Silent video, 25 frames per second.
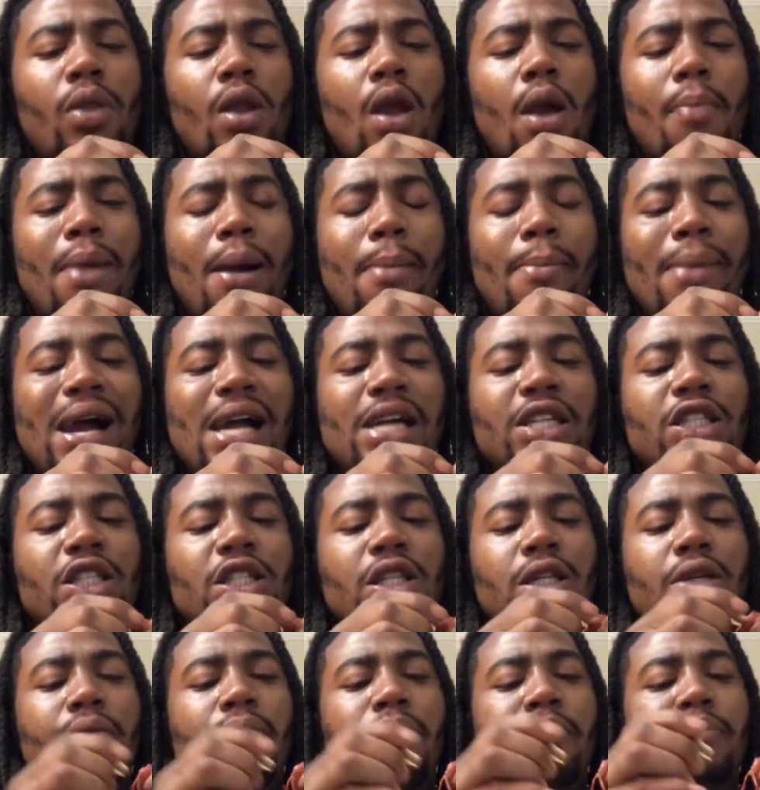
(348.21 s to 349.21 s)
About buying
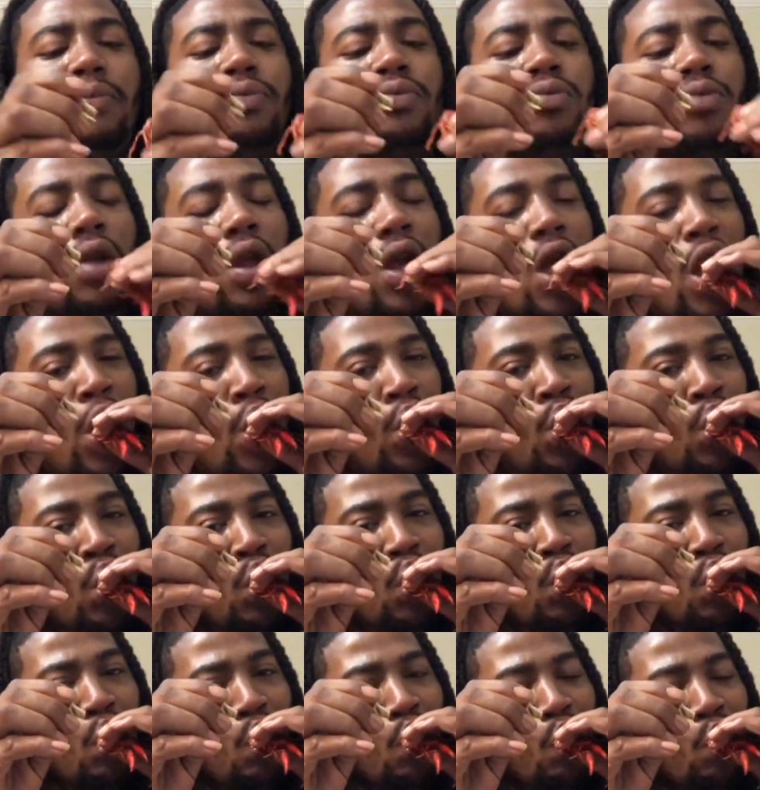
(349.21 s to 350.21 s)
shit? Yeah,
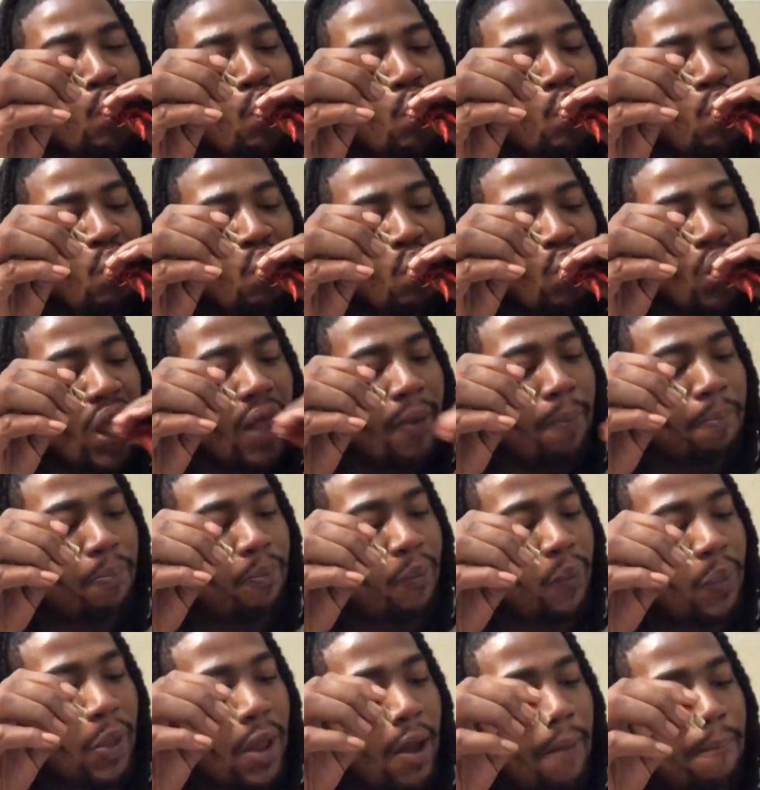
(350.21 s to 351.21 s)
because people being, I
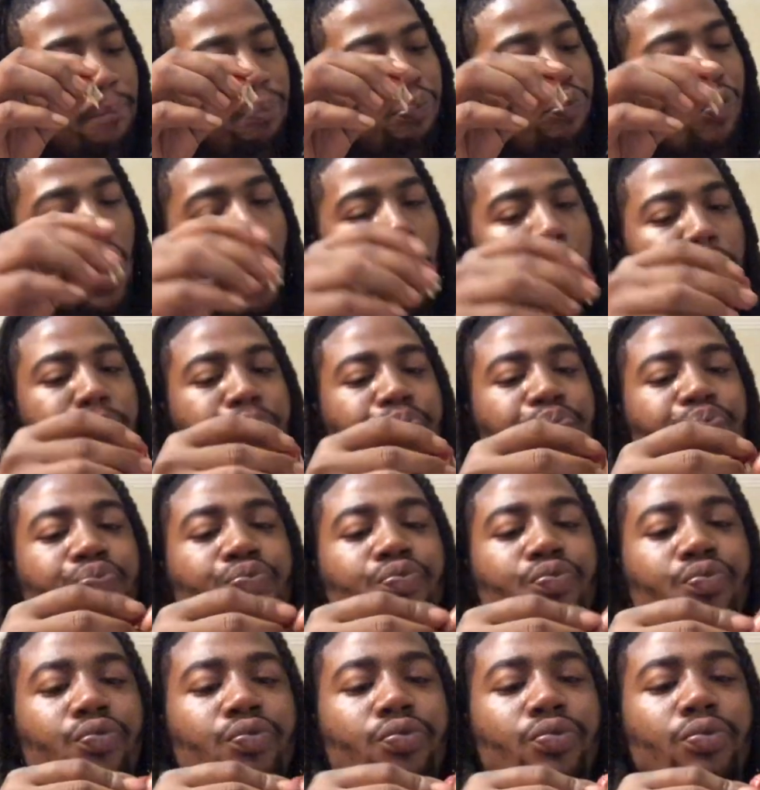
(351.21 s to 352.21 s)
mean, starting to now run
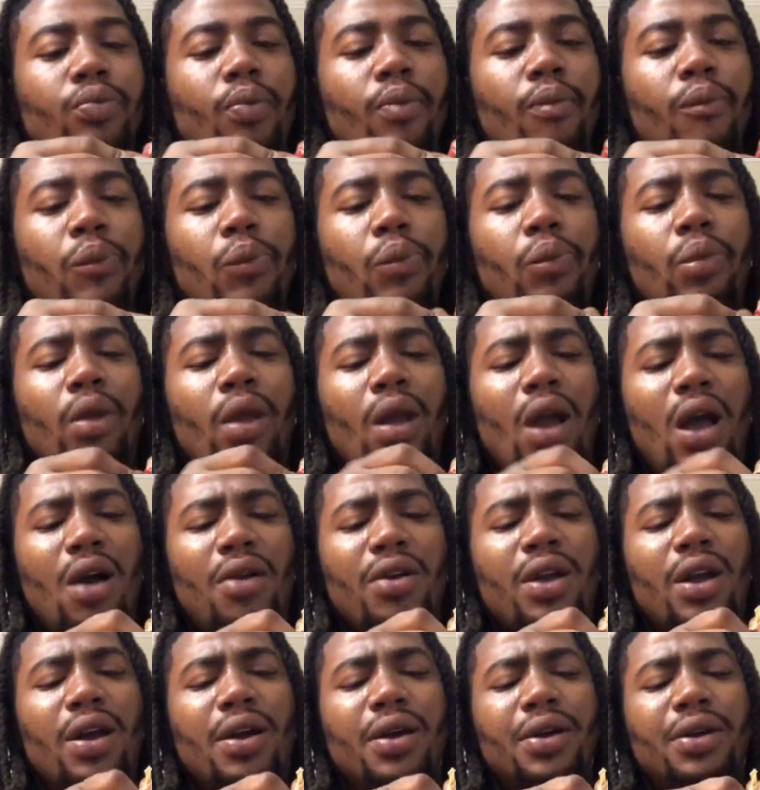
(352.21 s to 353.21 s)
out of money. Oh,
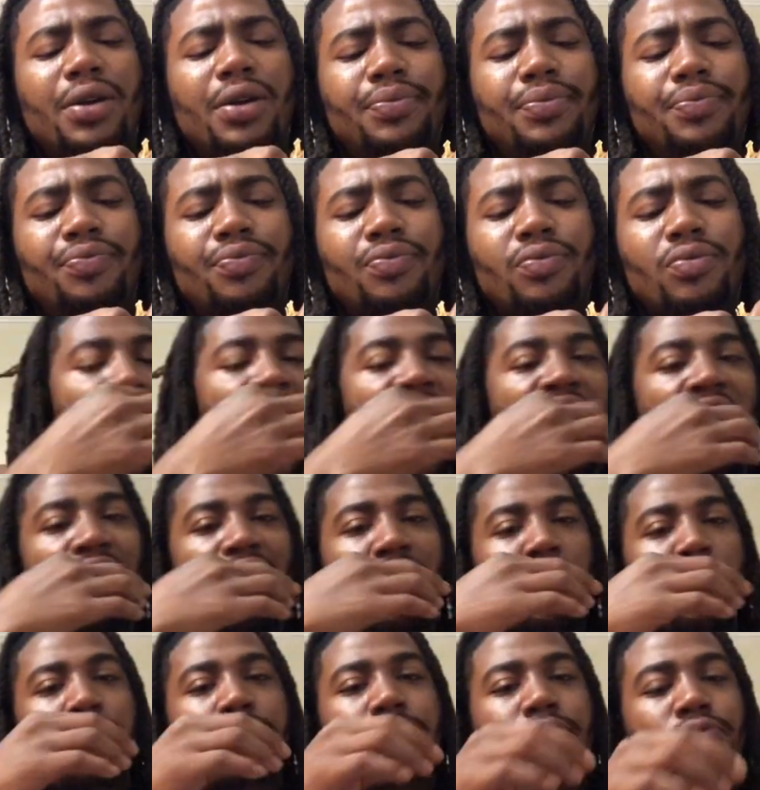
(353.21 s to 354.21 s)
yeah. And that's
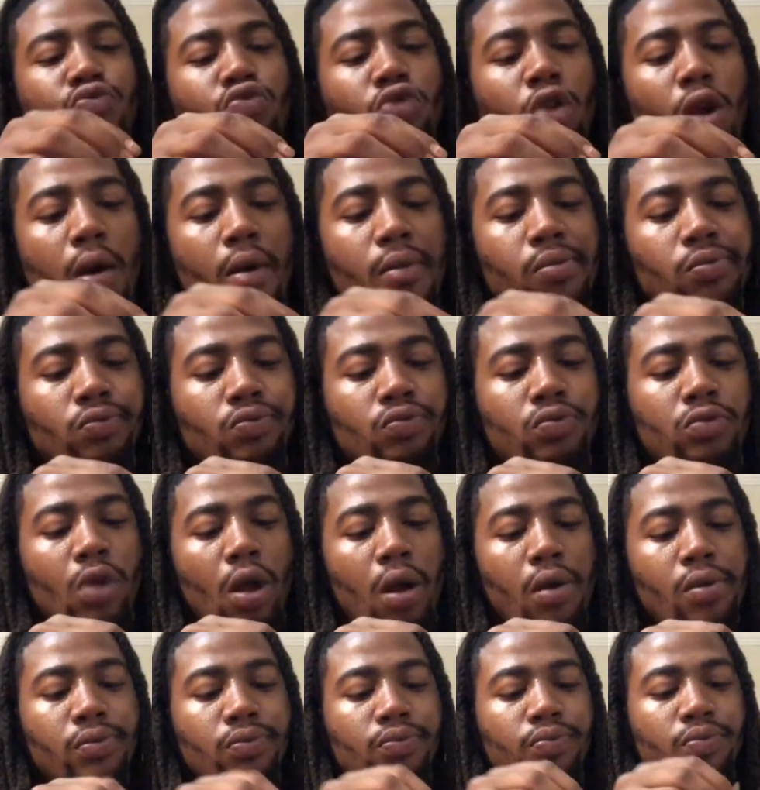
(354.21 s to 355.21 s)
going to waste because they can't
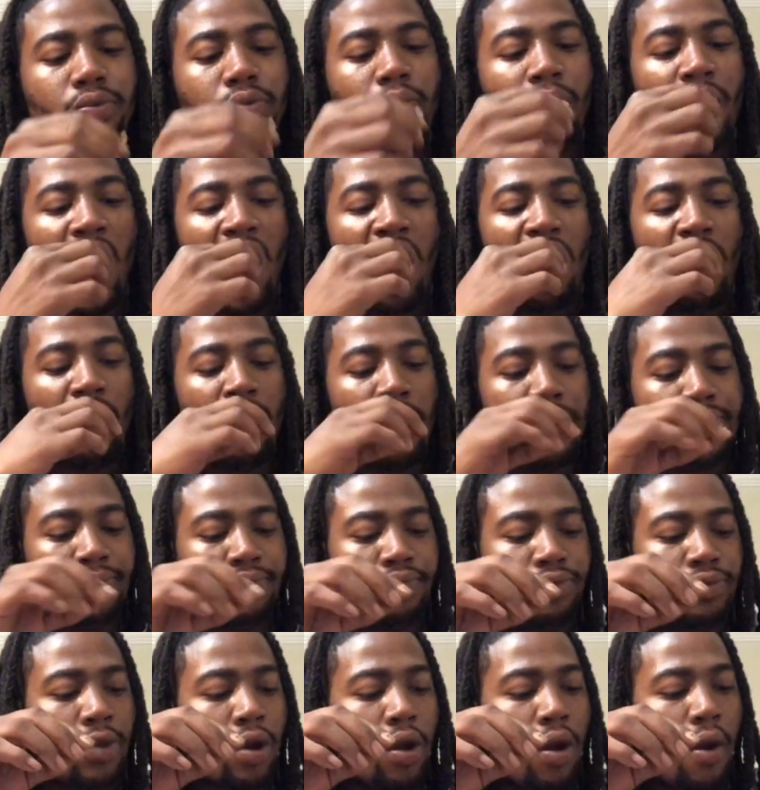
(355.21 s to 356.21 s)
sell it. Yeah, they
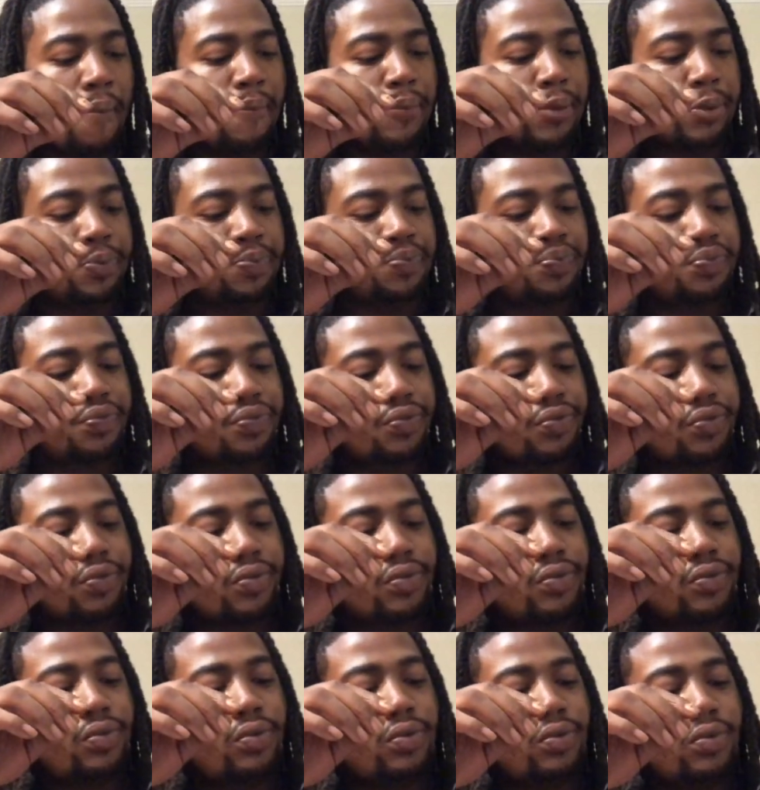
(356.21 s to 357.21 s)
supplying grocery stores,
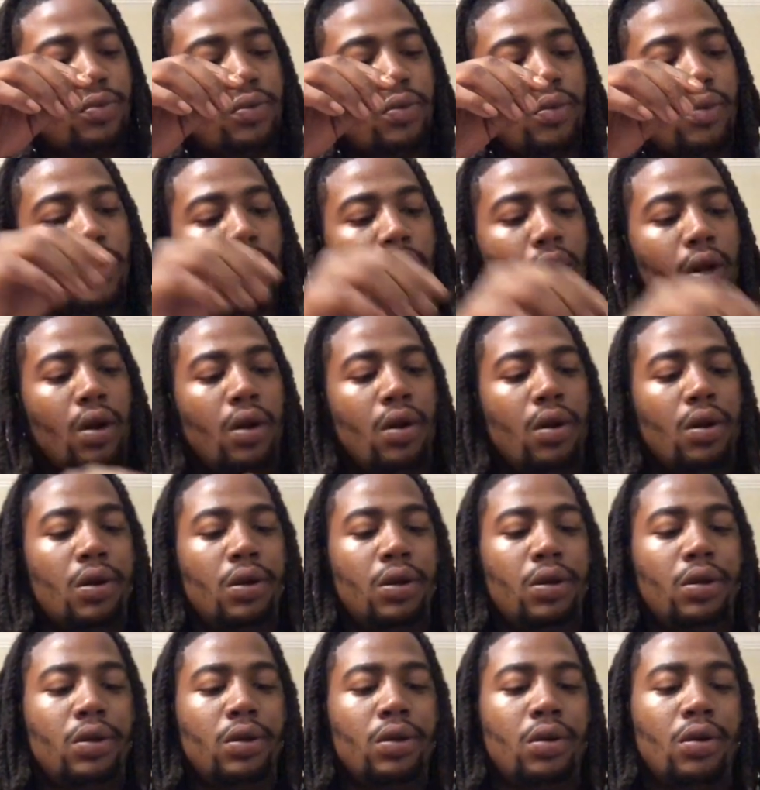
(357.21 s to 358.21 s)
but they can't supply the
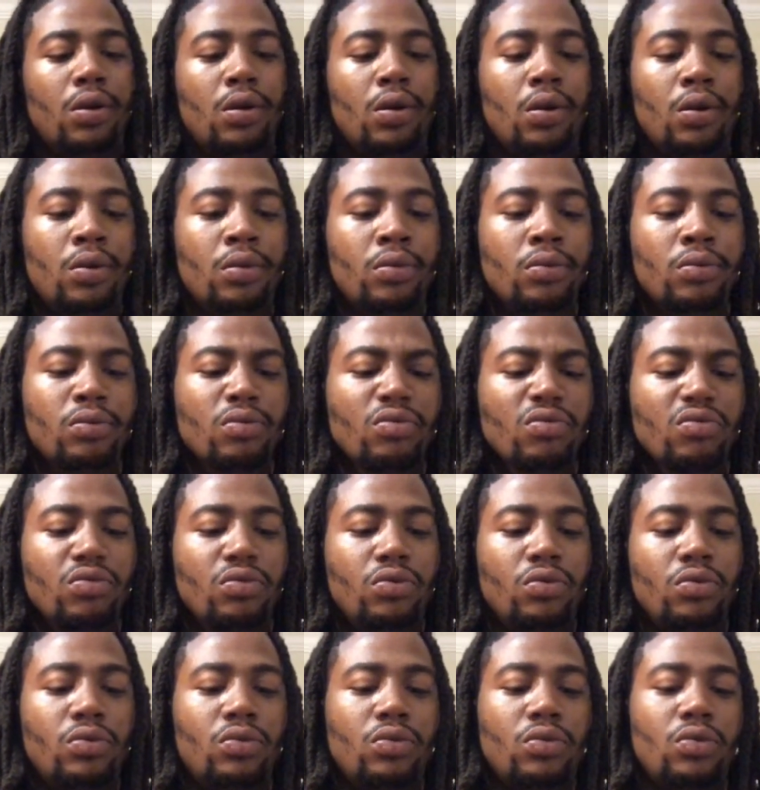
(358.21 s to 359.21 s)
regular restaurants where we've been
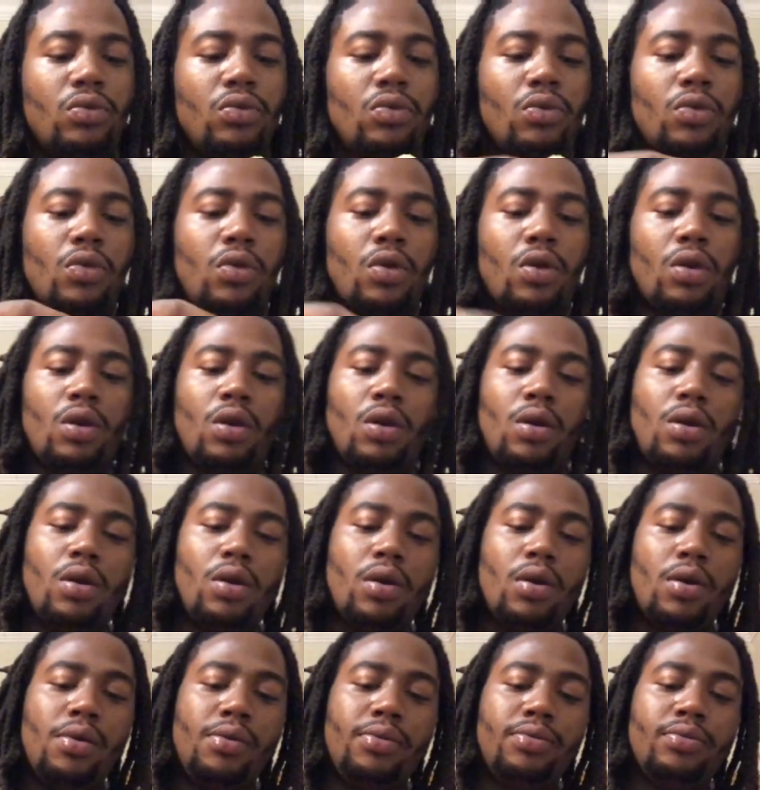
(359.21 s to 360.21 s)
eating from.
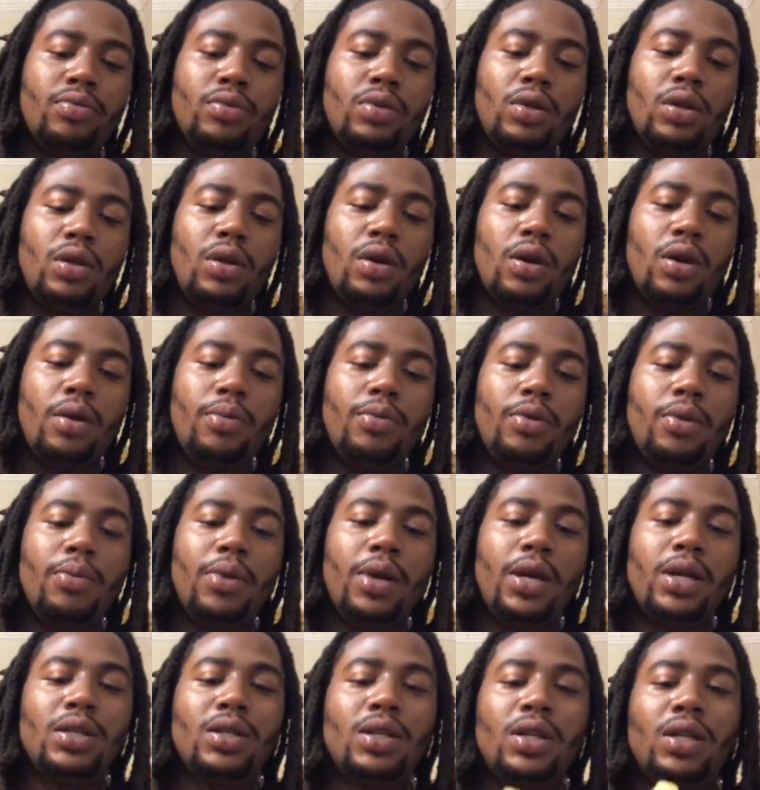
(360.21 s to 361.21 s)
Yep, them
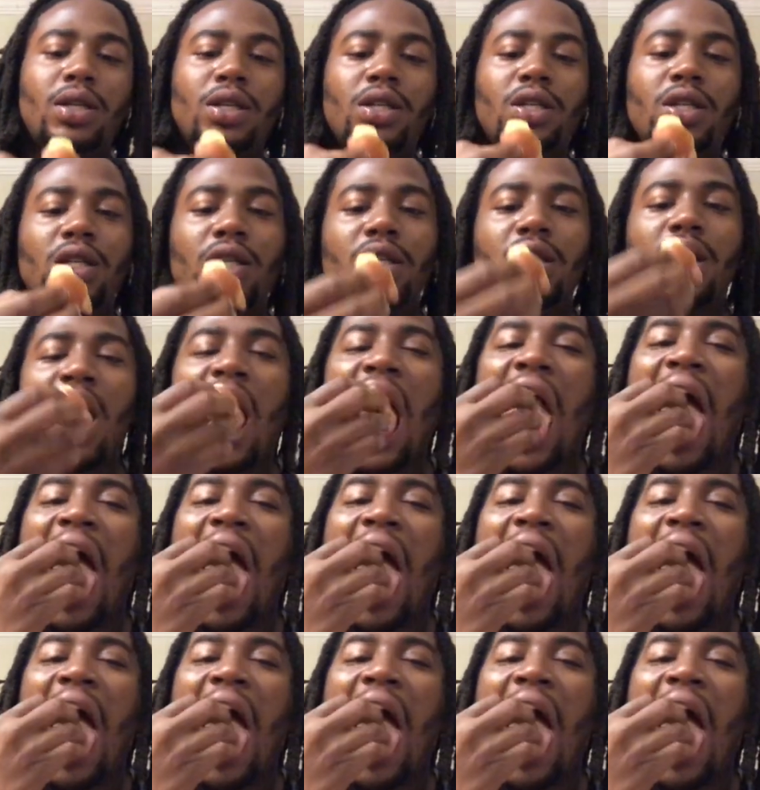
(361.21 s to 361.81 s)
niggas need to just